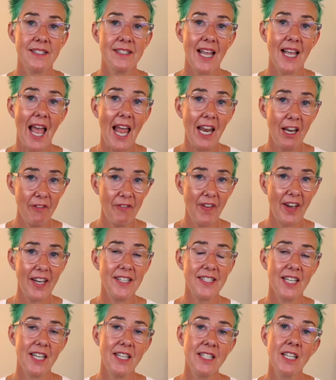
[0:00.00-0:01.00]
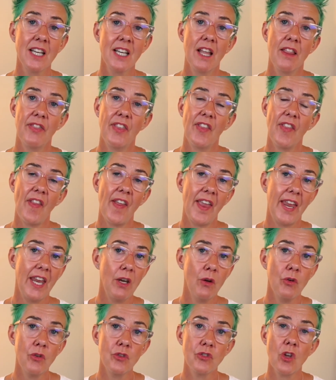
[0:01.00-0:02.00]
is elevated, that the
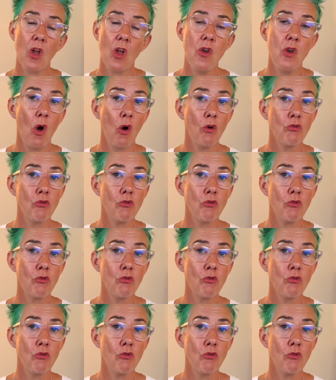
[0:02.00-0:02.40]
heel's